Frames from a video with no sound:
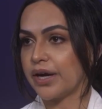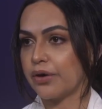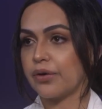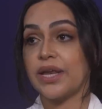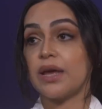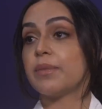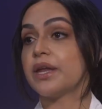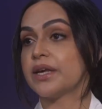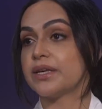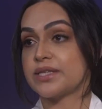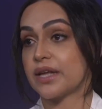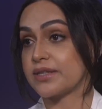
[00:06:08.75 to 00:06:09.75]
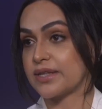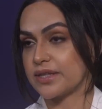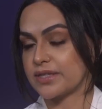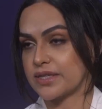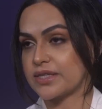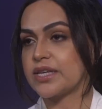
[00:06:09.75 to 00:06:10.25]
Or inhibiting cell
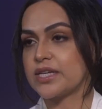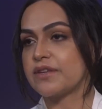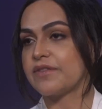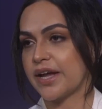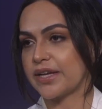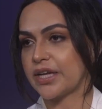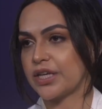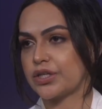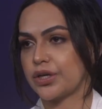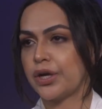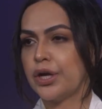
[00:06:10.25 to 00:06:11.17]
synthesis, things of that nature.